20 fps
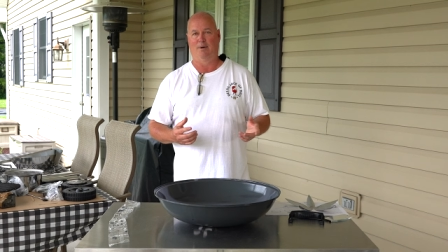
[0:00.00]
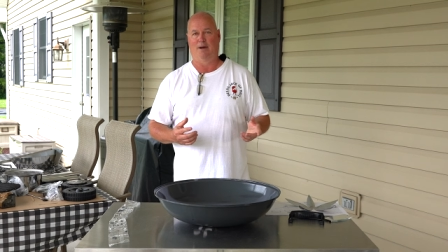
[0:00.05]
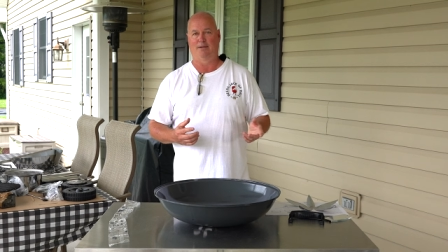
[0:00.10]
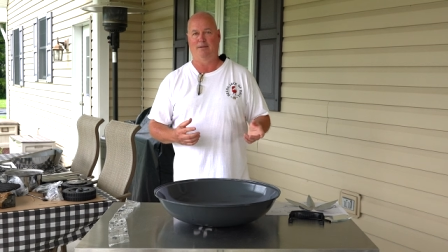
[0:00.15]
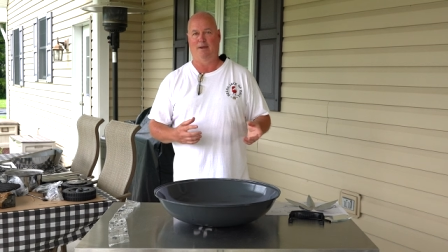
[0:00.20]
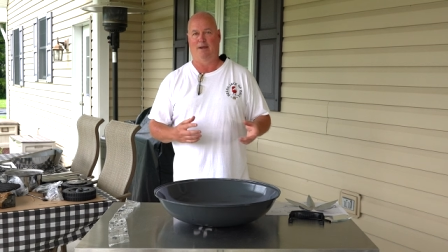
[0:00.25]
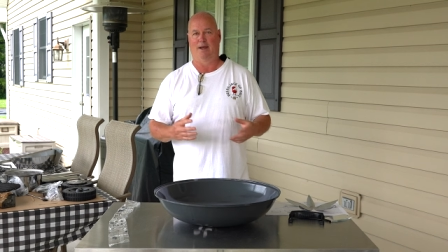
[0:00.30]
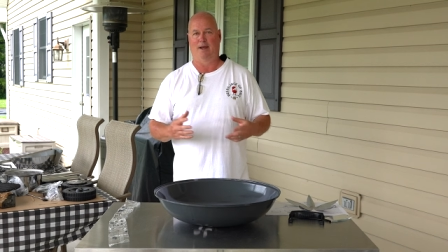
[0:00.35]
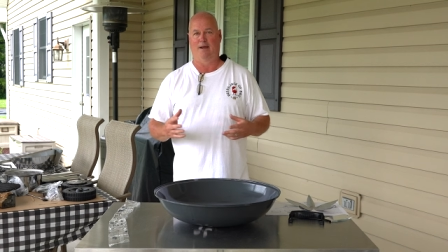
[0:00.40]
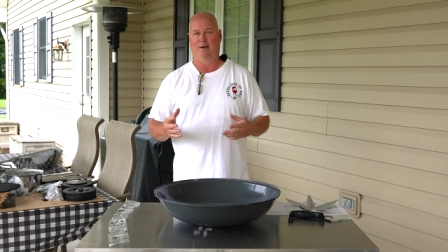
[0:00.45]
at
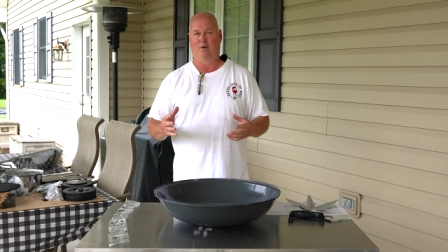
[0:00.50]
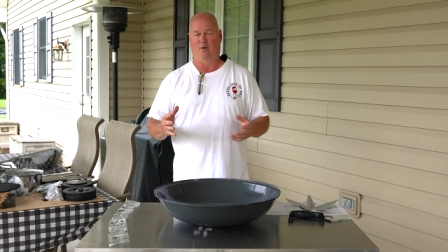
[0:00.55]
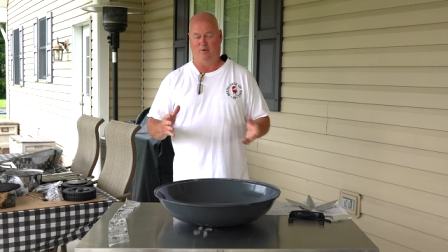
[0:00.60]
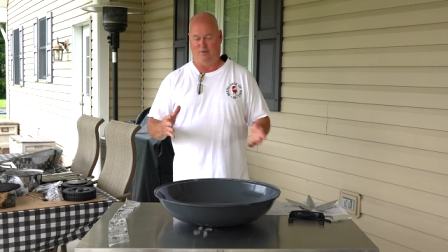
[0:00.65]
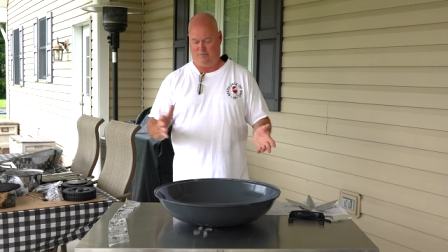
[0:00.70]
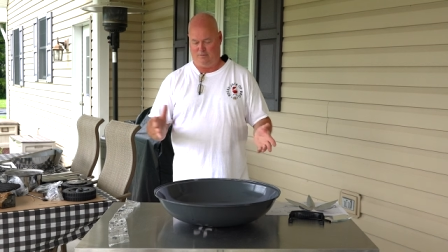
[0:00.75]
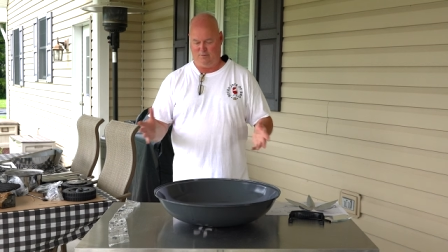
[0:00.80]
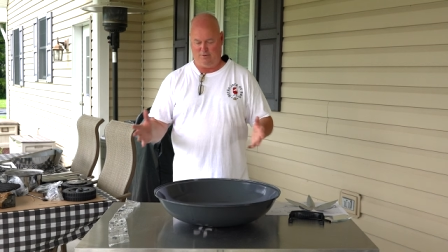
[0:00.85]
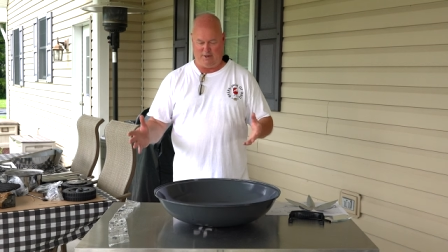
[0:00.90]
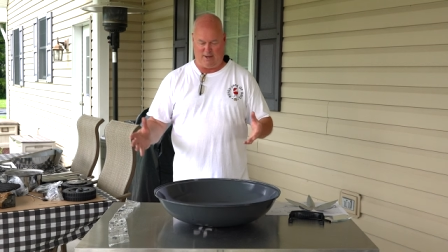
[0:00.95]
the end or
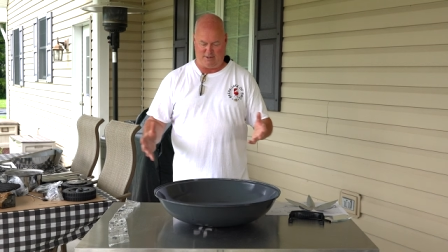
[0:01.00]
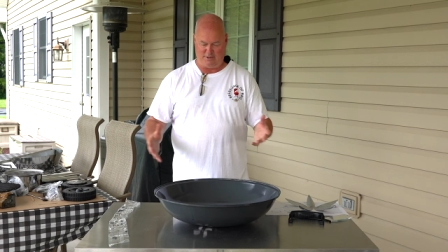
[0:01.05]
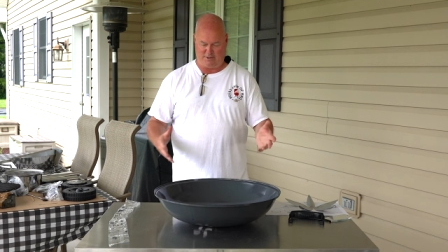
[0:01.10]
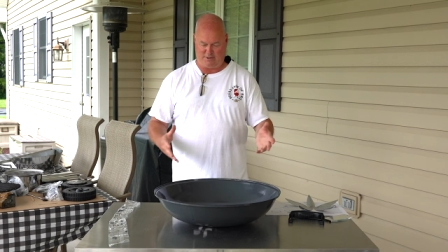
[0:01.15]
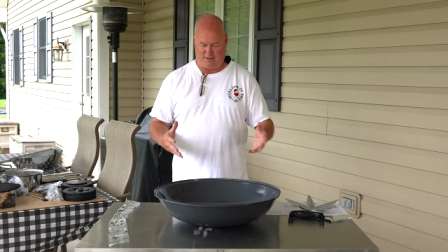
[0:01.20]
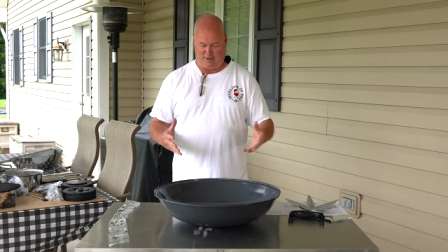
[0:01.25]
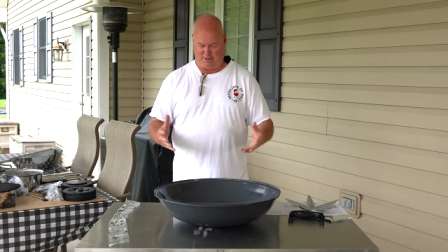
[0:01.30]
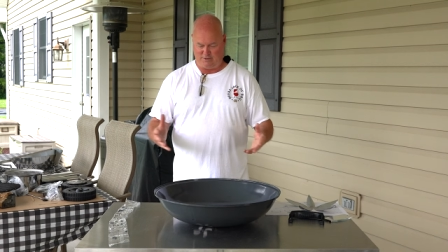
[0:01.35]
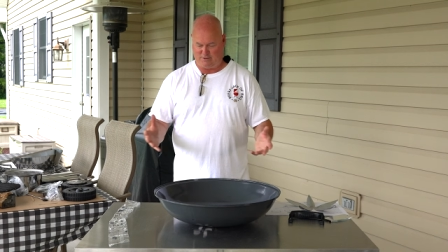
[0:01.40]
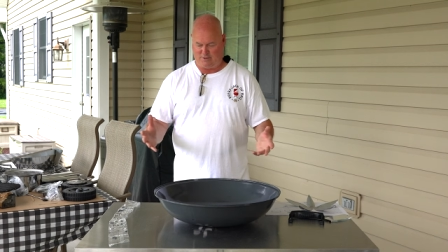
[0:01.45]
as
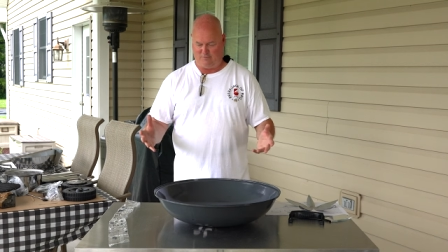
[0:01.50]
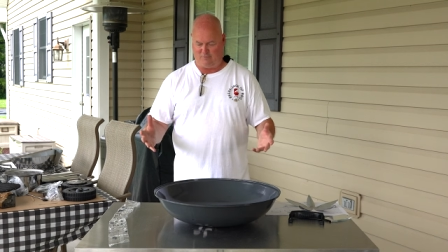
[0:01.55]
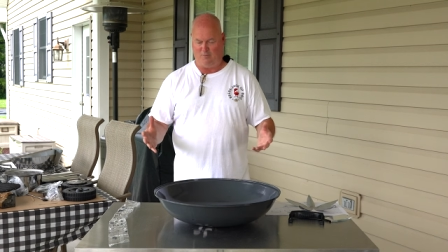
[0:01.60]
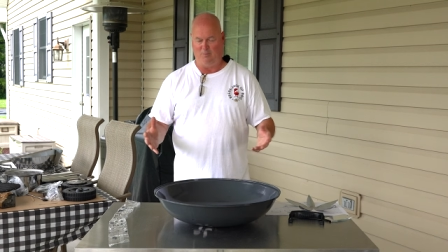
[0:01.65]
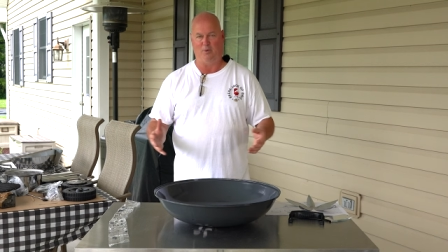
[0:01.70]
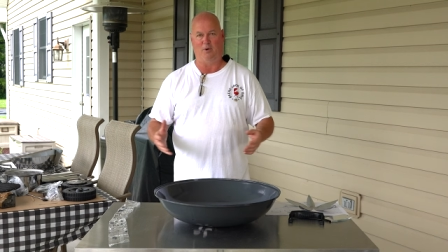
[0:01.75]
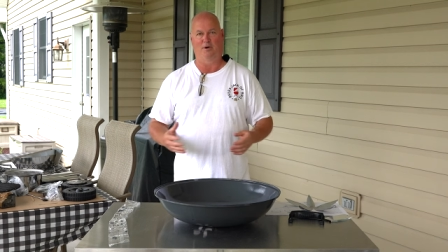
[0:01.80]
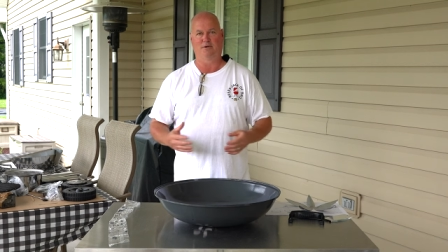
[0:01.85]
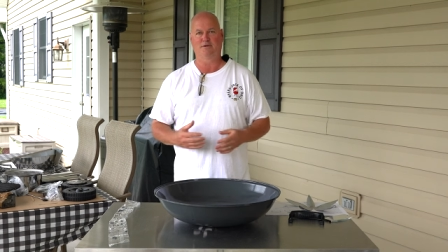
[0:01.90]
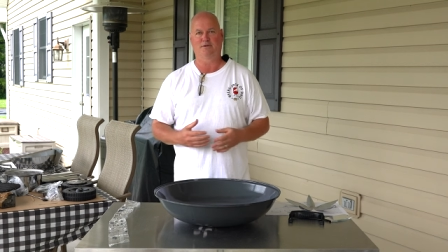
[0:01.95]
at different
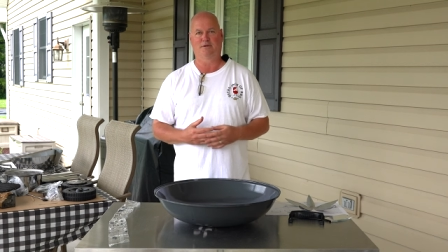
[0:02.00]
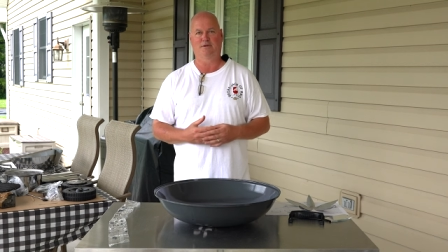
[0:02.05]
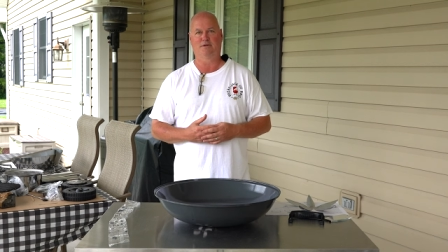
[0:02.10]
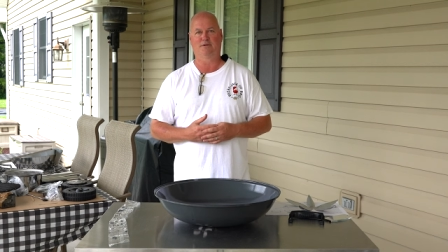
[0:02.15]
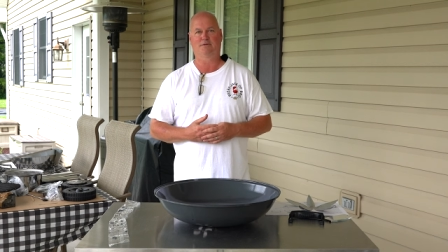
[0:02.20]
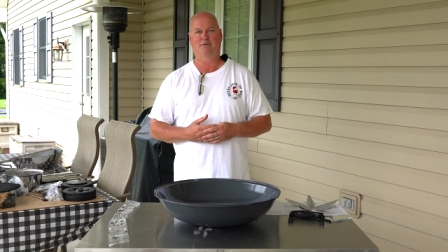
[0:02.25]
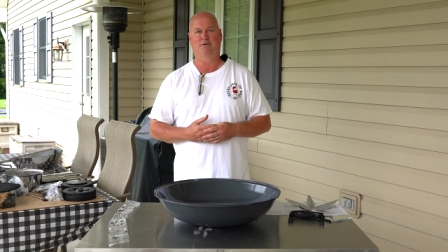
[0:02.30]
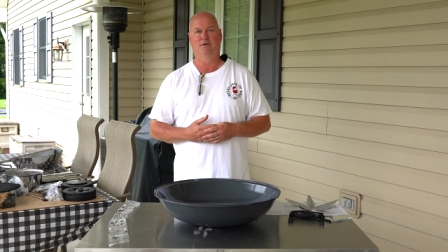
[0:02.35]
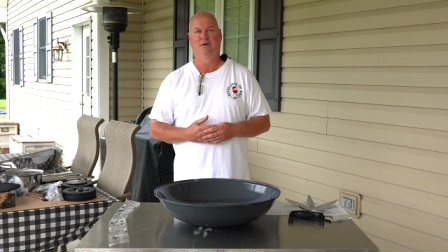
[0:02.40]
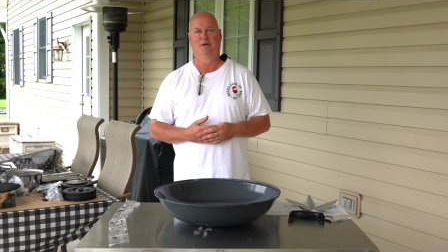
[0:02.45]
parts of
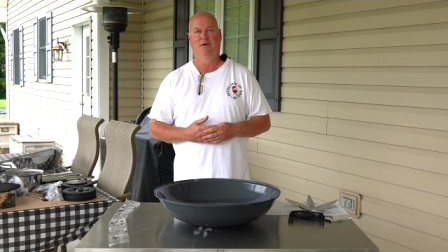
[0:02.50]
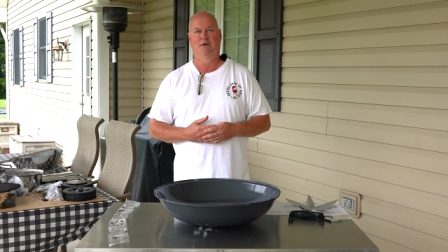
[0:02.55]
this